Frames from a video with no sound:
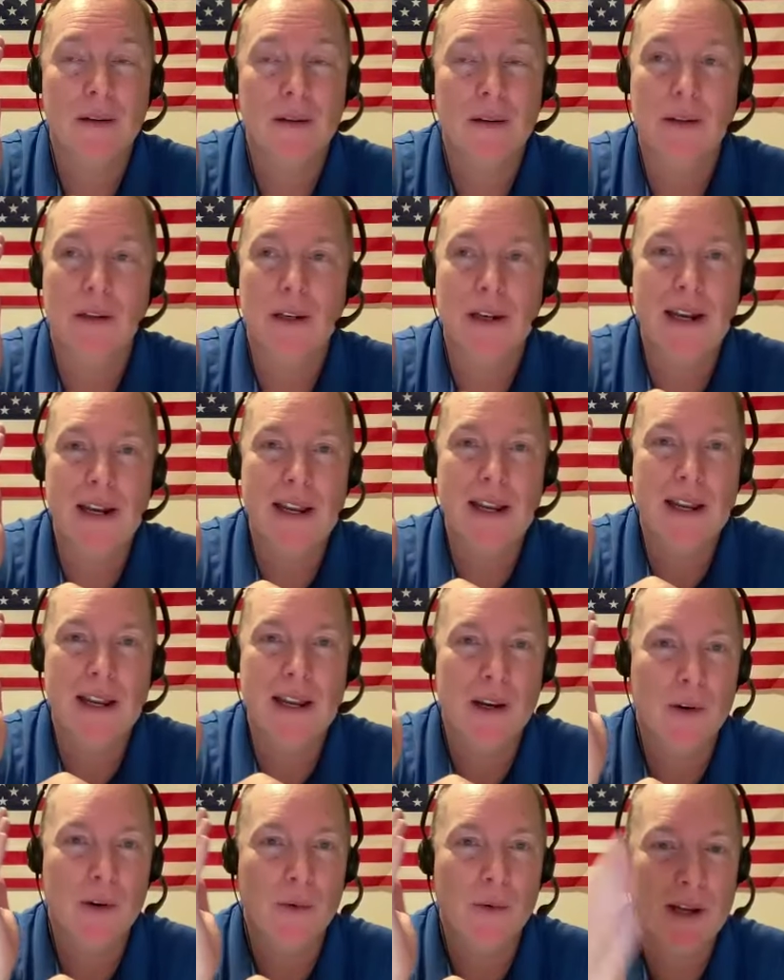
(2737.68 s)

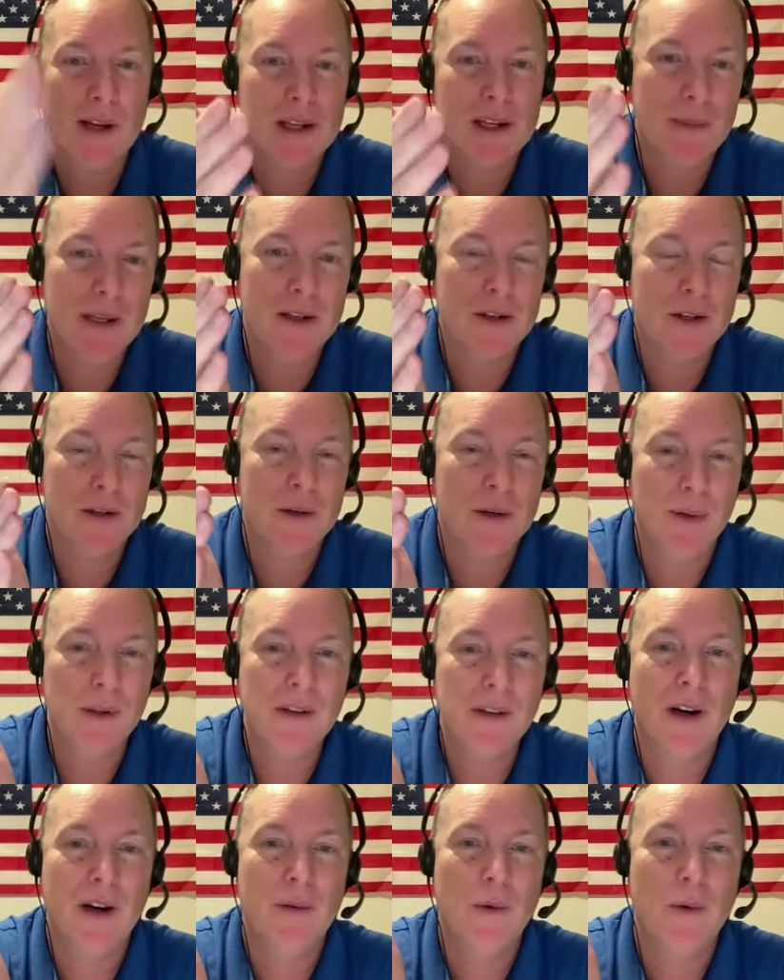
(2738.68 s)
Westminster Boulevard where I
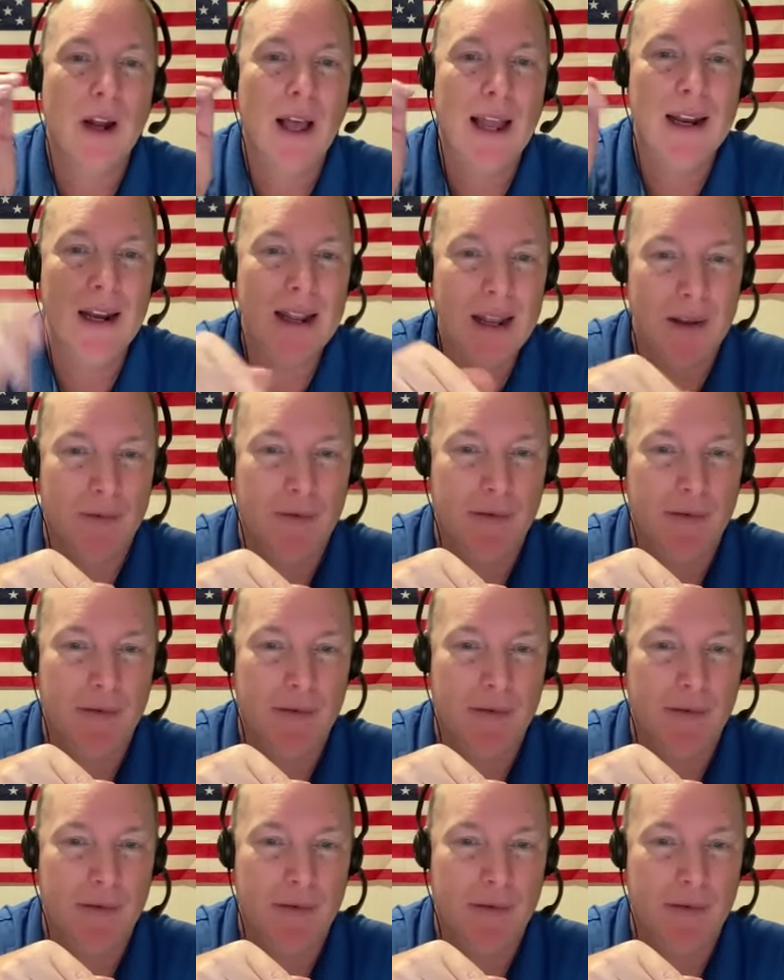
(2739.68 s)
lived.